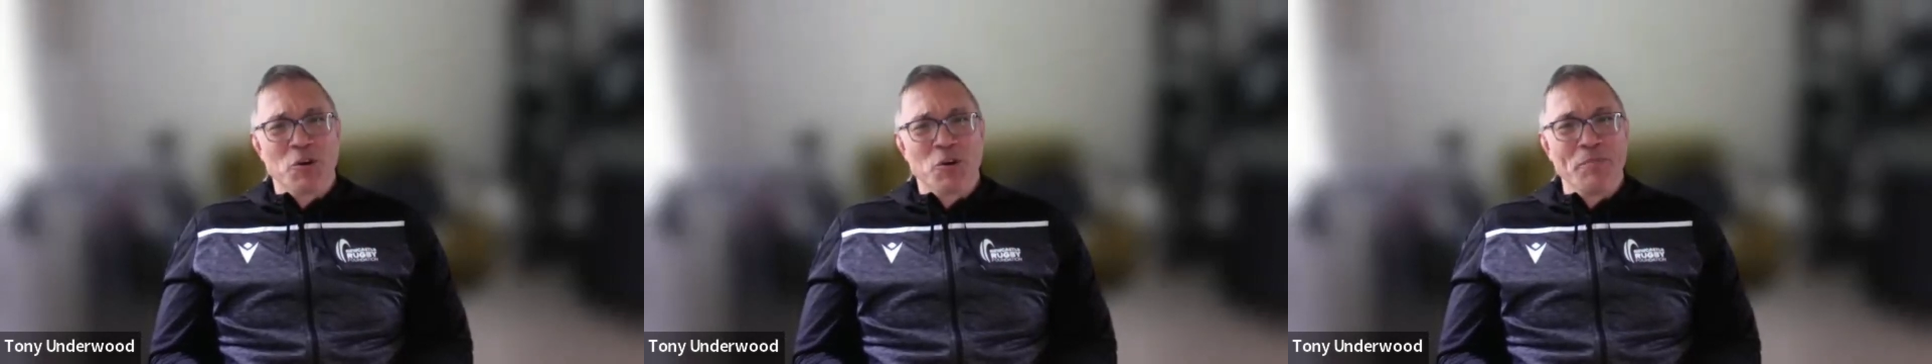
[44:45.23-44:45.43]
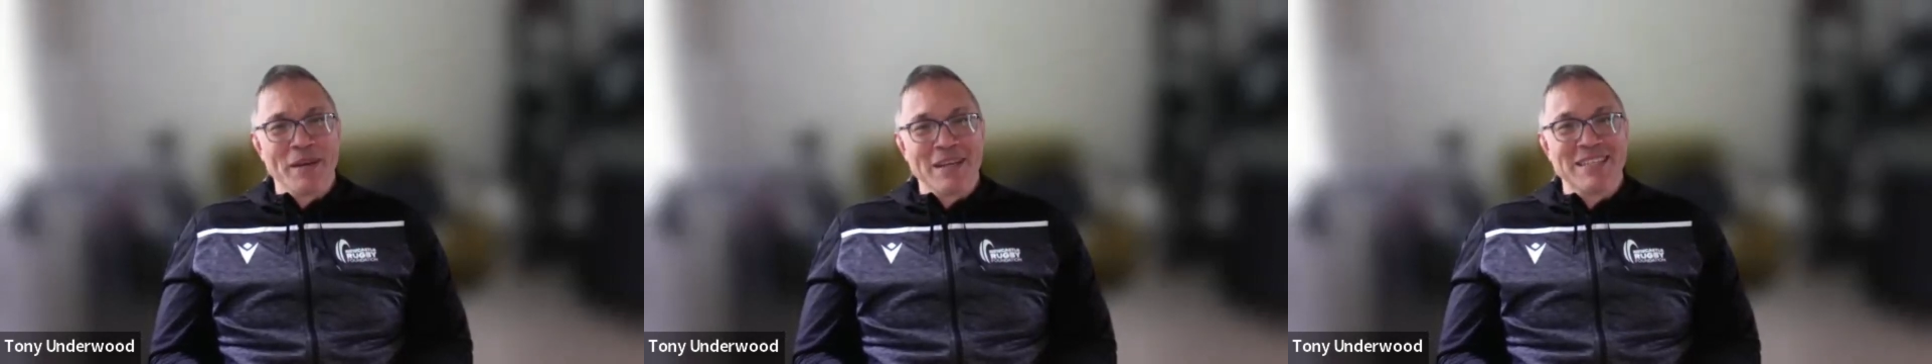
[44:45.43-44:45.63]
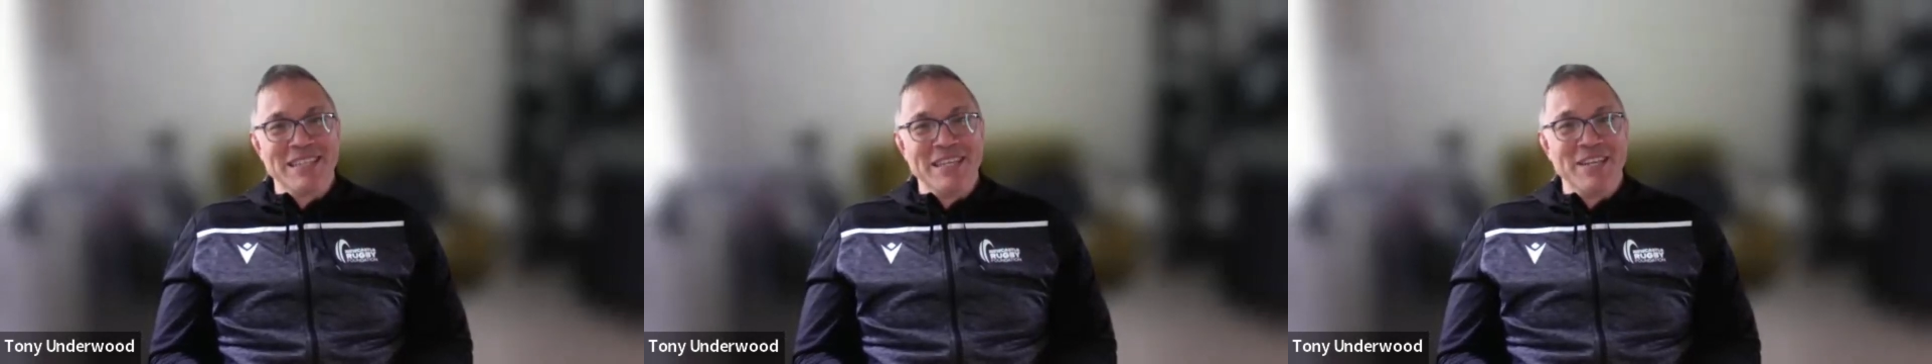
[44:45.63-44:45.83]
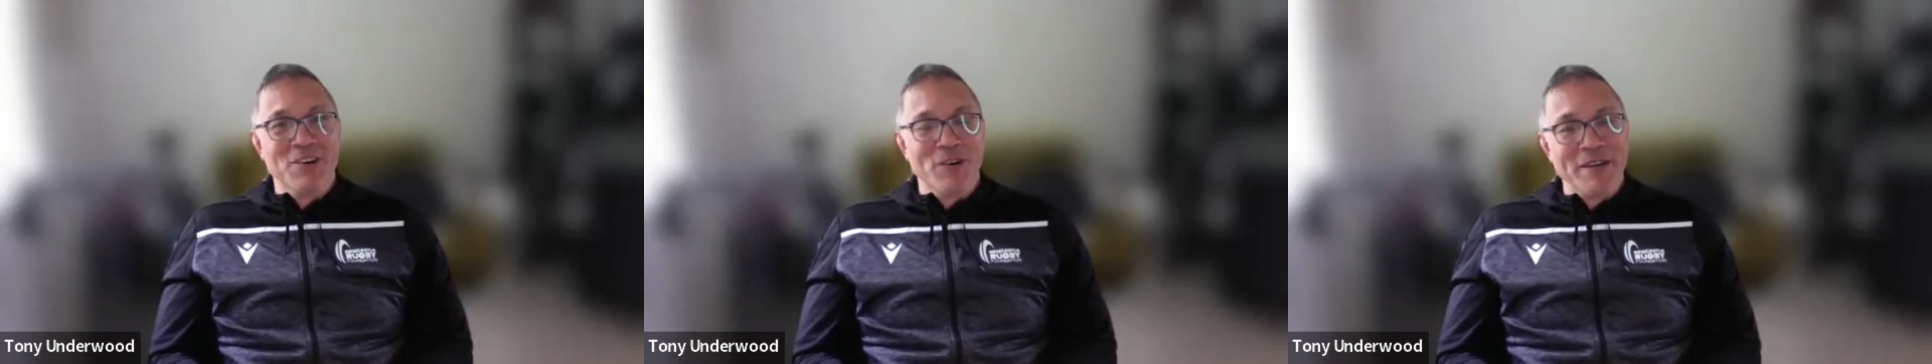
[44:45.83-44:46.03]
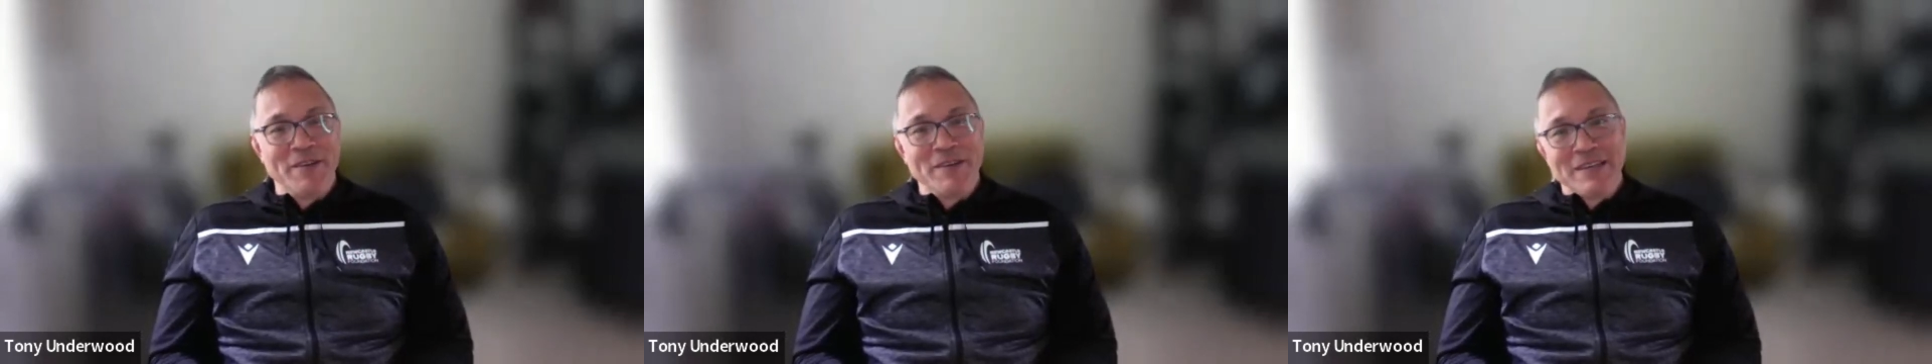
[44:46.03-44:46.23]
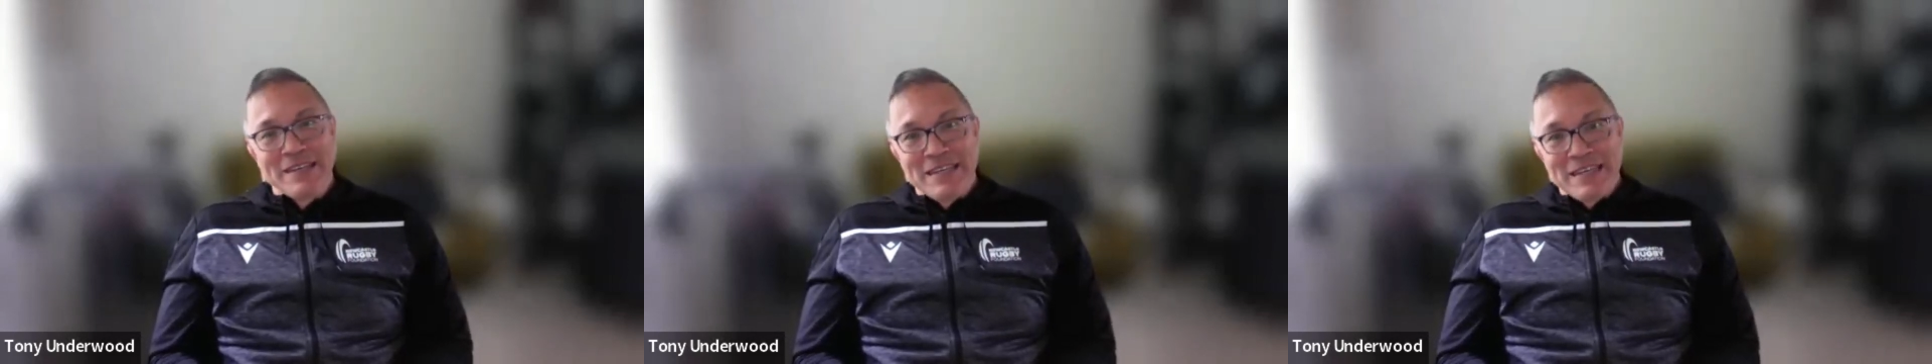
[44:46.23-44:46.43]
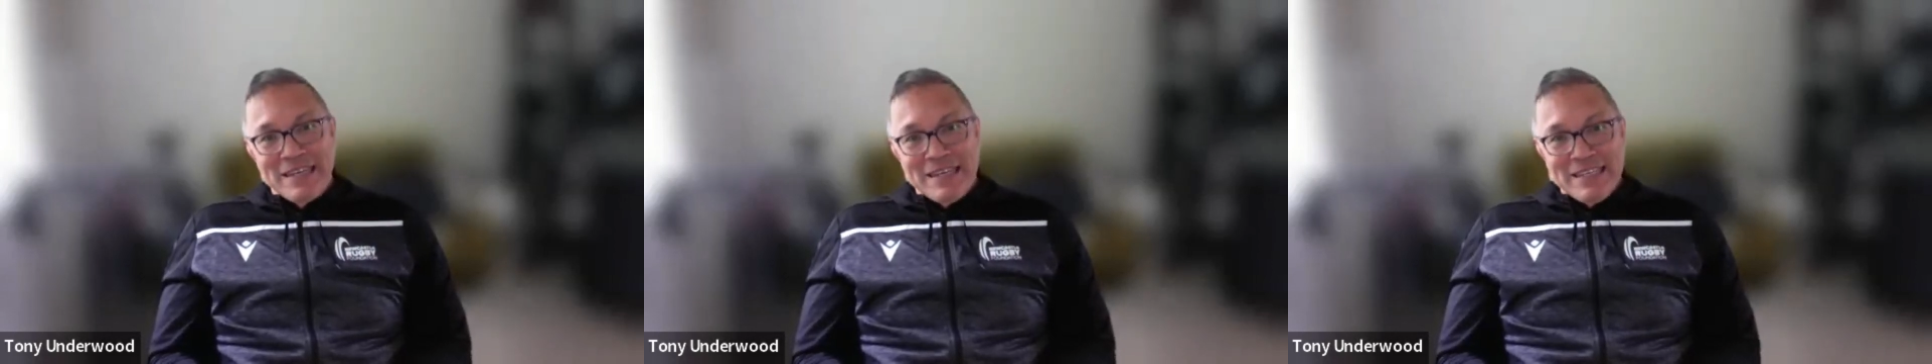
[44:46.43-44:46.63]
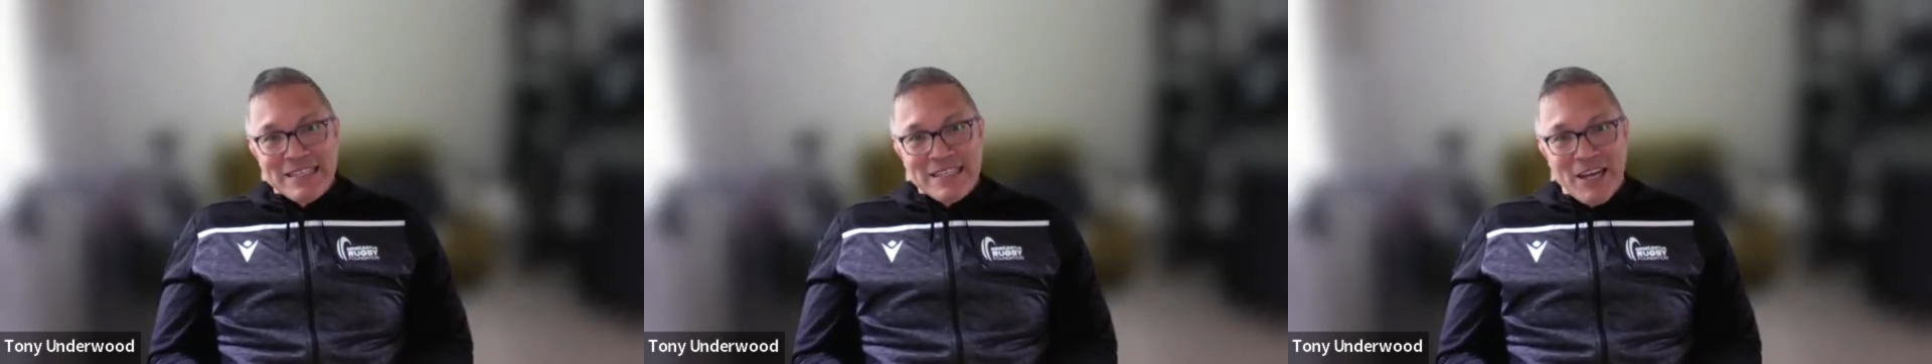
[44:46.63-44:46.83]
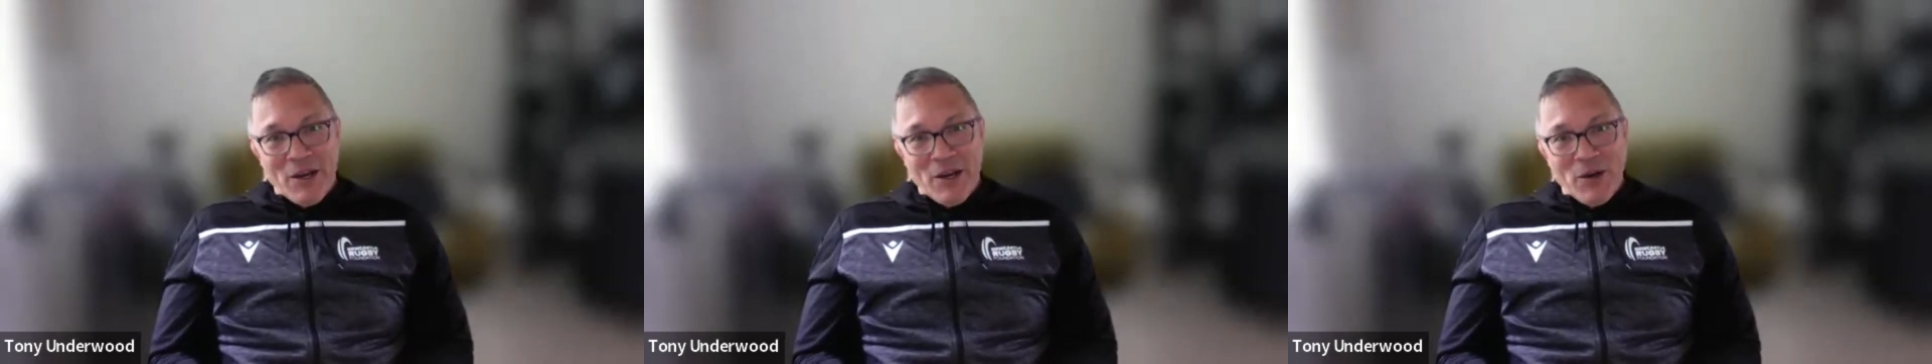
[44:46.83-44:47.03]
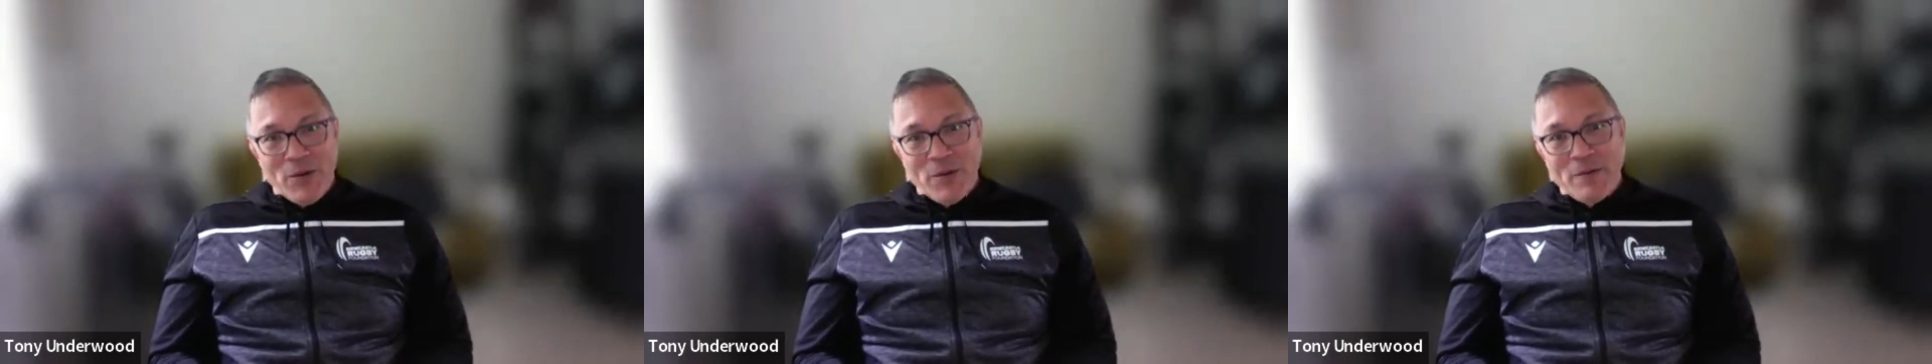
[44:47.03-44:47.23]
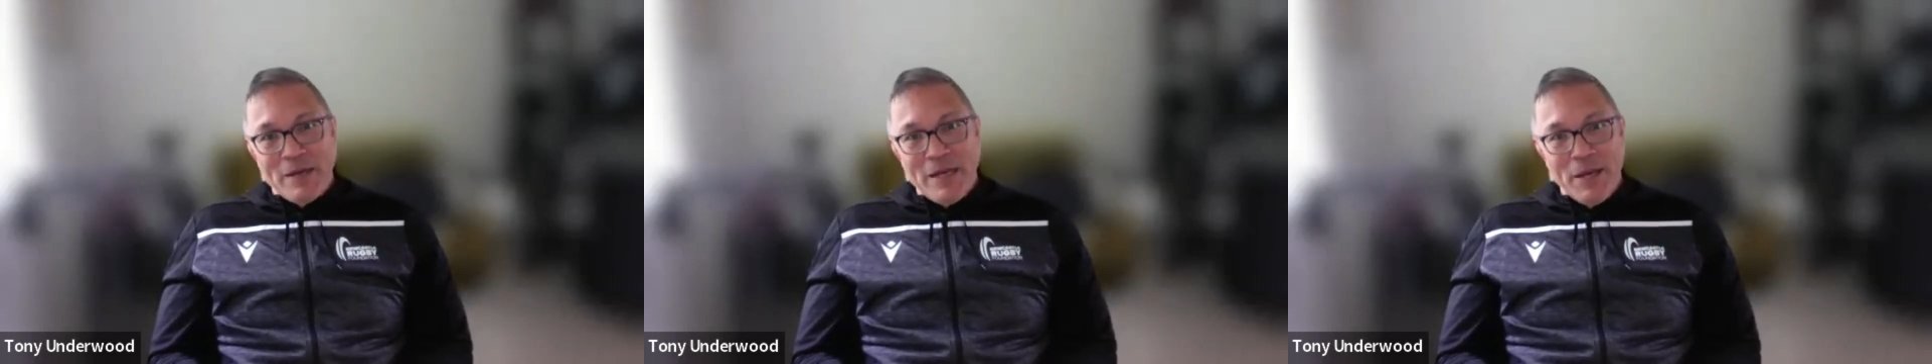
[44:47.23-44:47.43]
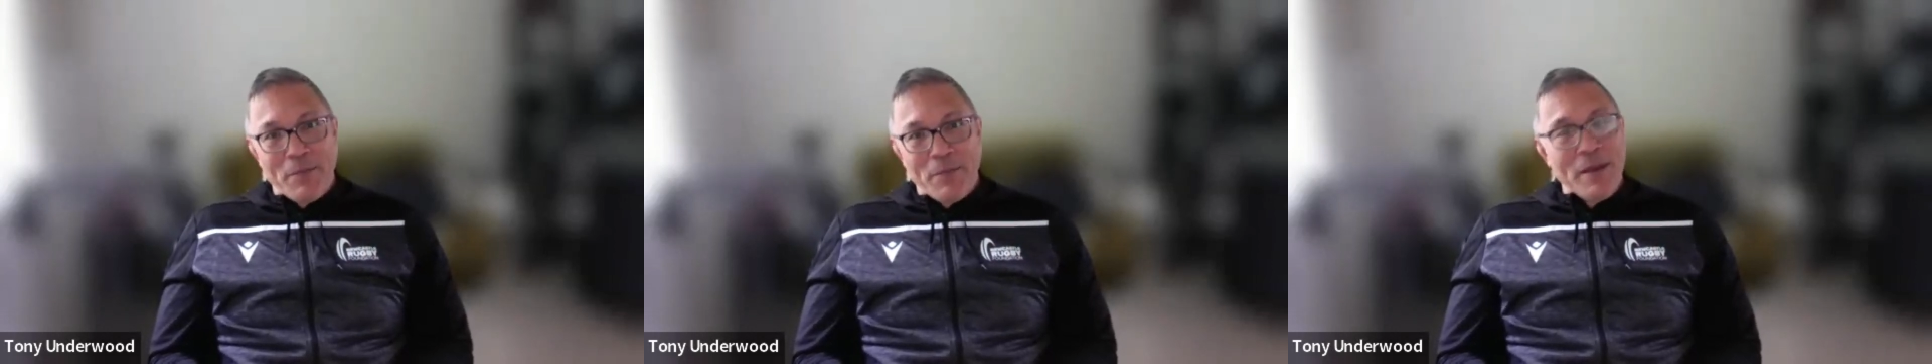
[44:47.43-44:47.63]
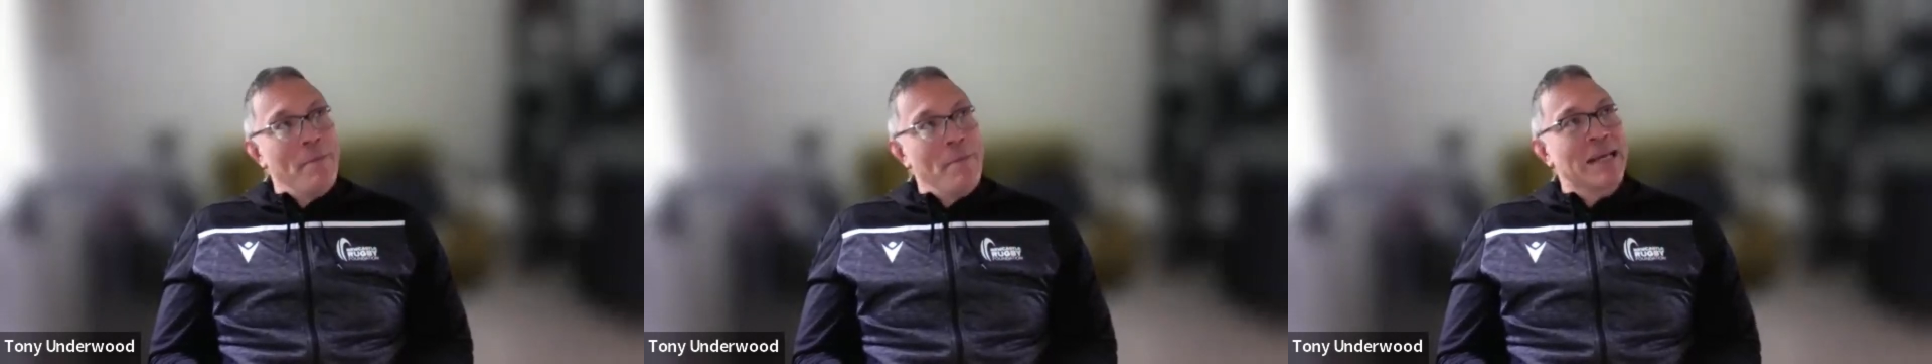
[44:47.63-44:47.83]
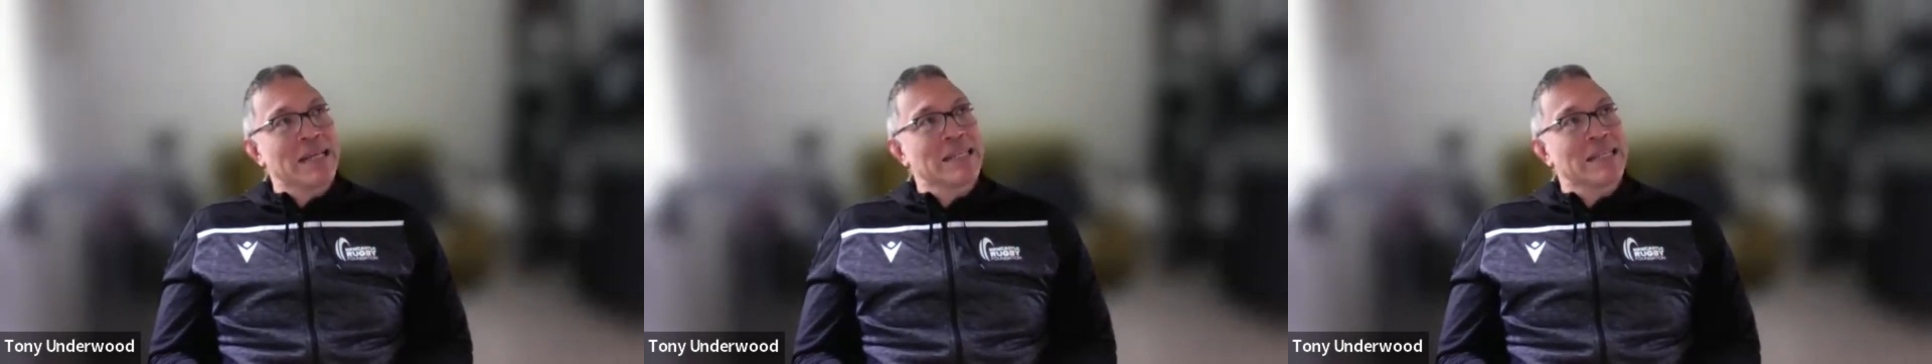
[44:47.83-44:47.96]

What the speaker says: tropic scenery. So it'd be